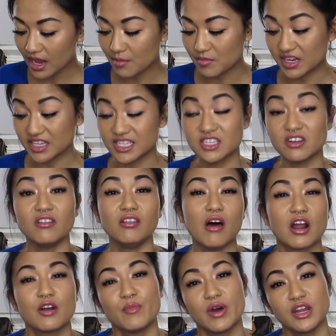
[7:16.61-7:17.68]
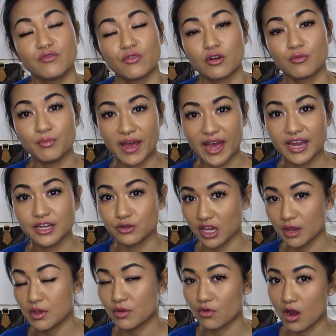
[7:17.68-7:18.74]
I mean, it's still a lot of money for a bag, don't
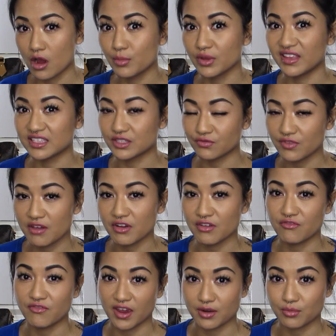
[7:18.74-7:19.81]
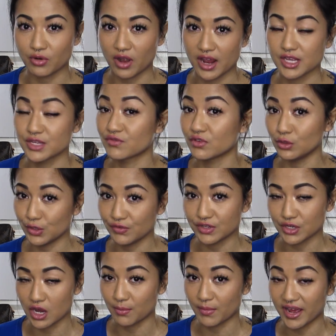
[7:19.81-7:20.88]
get me wrong, but that's a very fair price for a Louis
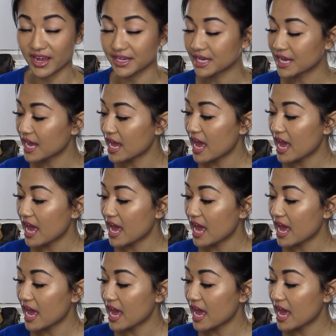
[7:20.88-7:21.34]
Vuitton bag.